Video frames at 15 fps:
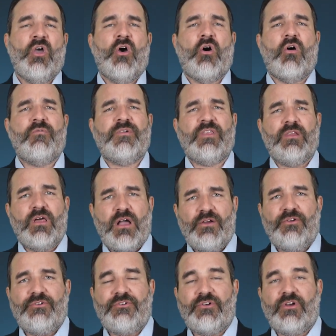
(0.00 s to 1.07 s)
Over the
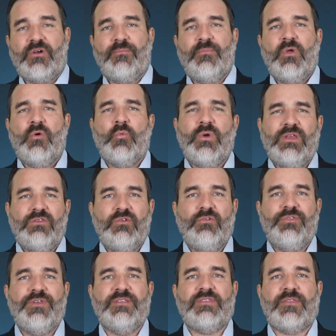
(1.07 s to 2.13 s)
longer term, we do
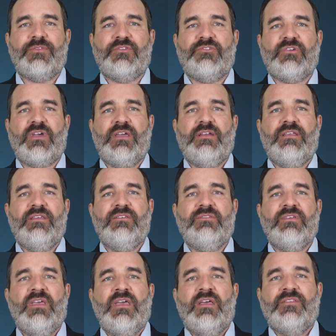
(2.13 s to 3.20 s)
think that the
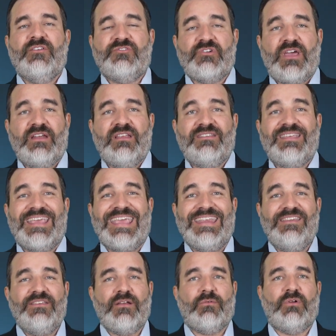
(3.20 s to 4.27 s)
China to
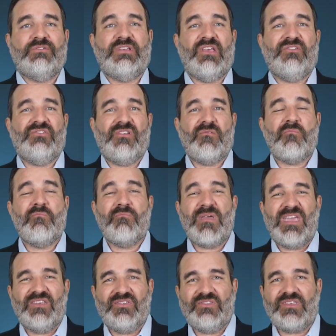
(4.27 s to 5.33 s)
India rotation
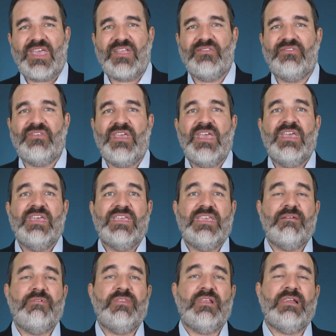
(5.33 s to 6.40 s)
makes sense
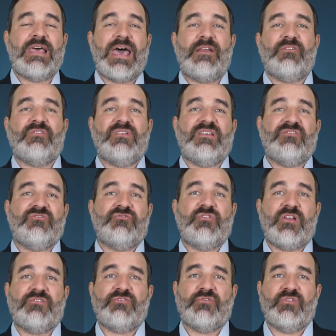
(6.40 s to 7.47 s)
given the latter's less
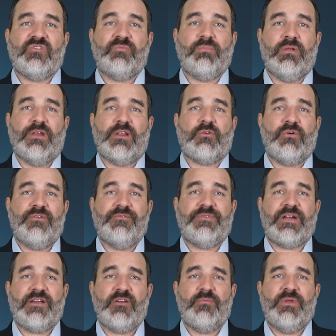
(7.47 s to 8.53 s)
treacherous political
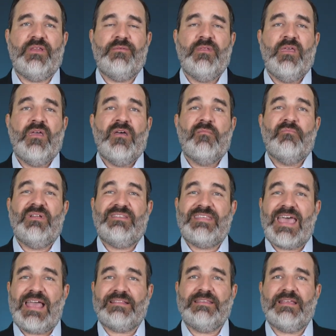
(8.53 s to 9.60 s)
environment, but
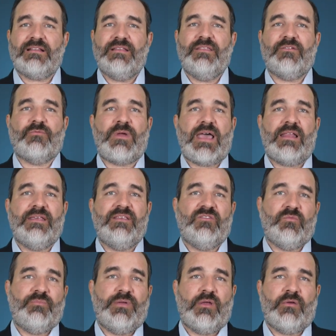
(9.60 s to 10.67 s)
tactically the rally is
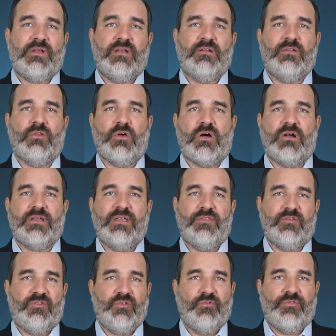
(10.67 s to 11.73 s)
appearing long in
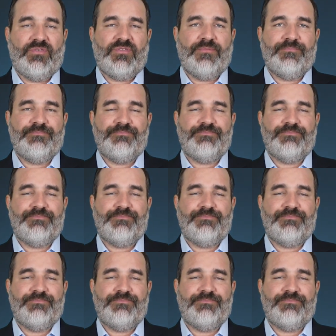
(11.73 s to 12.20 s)
the tooth.